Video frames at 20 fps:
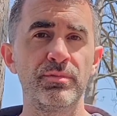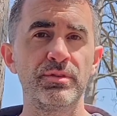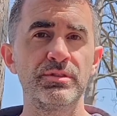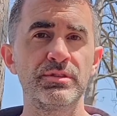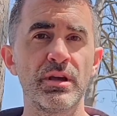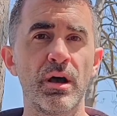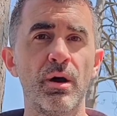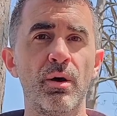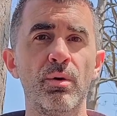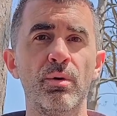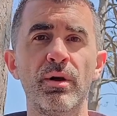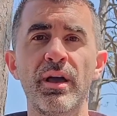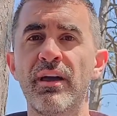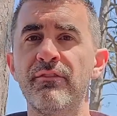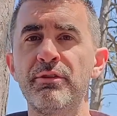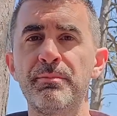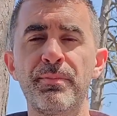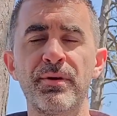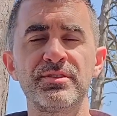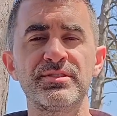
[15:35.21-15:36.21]
so
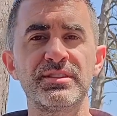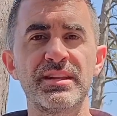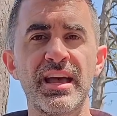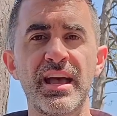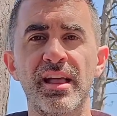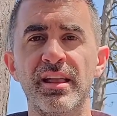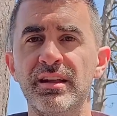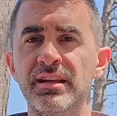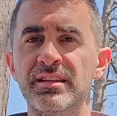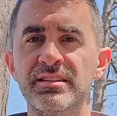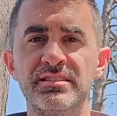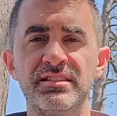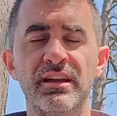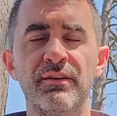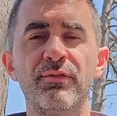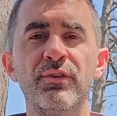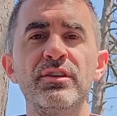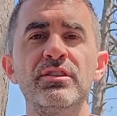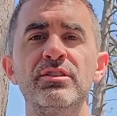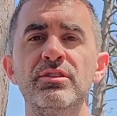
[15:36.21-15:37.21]
every personality is
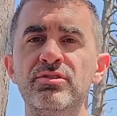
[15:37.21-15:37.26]
different.